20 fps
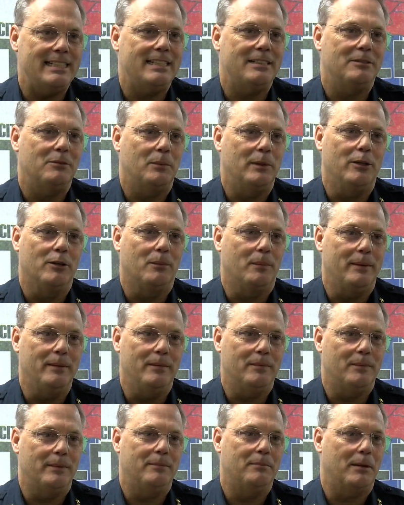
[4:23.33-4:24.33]
it. Actually, well,
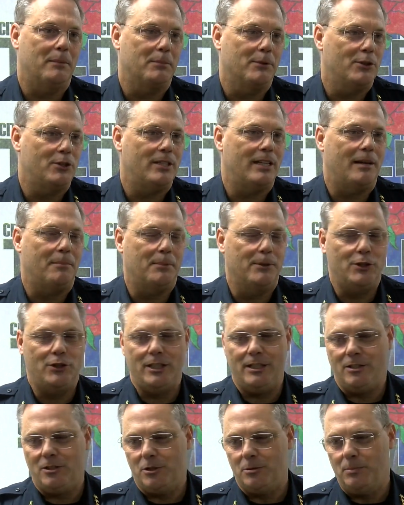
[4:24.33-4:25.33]
look, we, we yeah. appreciate
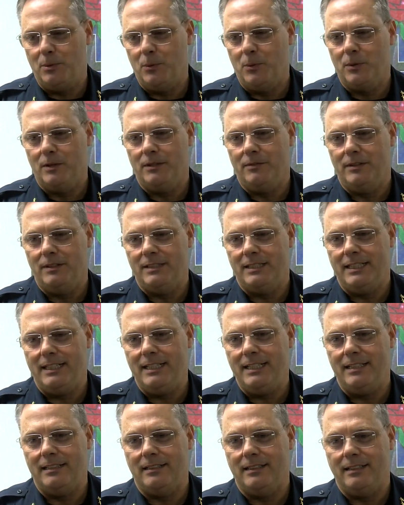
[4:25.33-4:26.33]
appreciate the support of the
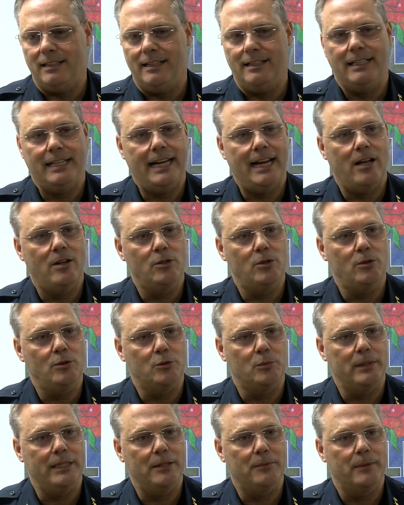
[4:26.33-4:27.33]
city and the and the council
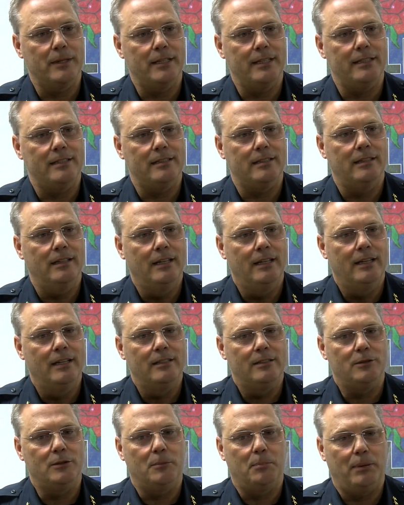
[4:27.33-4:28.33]
as we get ready to,
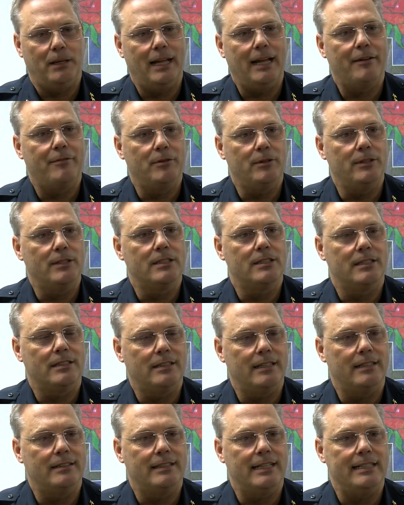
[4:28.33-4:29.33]
to apply for this
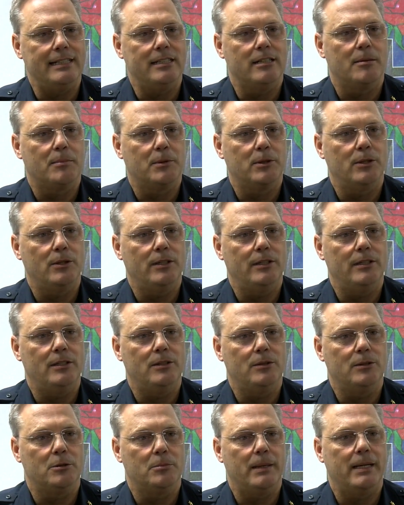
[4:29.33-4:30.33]
and, and take the opportunity
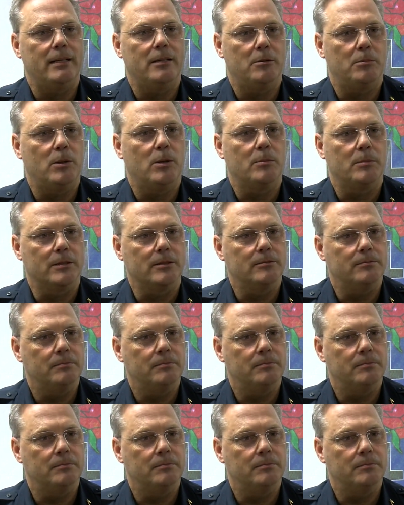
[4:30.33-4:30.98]
to expand the department.